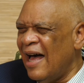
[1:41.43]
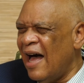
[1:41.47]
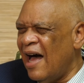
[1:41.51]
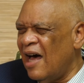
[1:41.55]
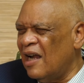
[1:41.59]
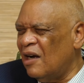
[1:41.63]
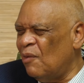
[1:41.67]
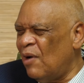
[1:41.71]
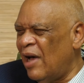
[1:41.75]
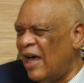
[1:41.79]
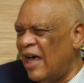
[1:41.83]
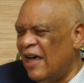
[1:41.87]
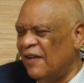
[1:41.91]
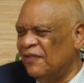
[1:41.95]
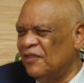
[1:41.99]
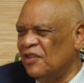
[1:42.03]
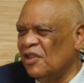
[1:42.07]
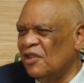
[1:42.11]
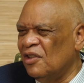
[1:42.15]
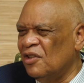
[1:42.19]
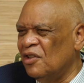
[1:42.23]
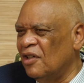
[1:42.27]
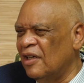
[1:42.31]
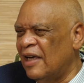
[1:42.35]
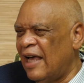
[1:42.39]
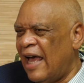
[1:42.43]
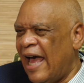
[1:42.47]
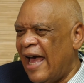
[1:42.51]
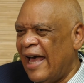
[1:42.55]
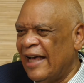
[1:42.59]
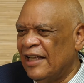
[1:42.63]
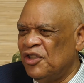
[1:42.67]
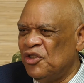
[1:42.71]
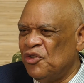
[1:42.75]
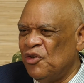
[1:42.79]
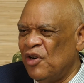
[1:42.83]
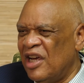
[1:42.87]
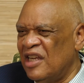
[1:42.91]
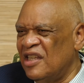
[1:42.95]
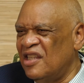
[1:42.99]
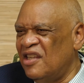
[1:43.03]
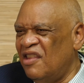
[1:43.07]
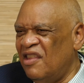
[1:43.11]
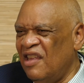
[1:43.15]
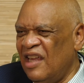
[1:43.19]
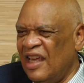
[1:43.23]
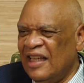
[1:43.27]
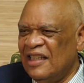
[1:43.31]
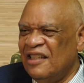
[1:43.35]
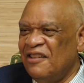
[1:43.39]
how do I have to look, act,
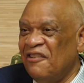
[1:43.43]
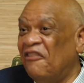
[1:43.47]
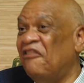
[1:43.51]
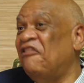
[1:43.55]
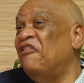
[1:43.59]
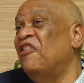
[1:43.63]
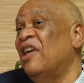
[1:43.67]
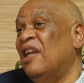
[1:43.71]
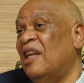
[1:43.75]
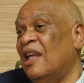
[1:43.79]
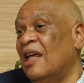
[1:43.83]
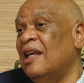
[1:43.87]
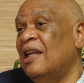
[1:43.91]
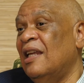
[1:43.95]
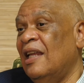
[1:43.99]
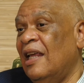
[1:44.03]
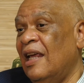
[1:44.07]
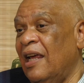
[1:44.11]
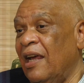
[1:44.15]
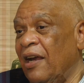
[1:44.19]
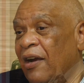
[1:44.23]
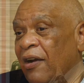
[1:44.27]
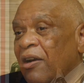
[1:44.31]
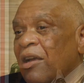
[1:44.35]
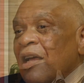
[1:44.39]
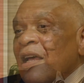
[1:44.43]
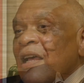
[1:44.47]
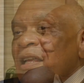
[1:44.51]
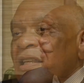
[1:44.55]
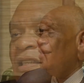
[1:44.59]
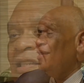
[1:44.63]
dress, think to fit in here?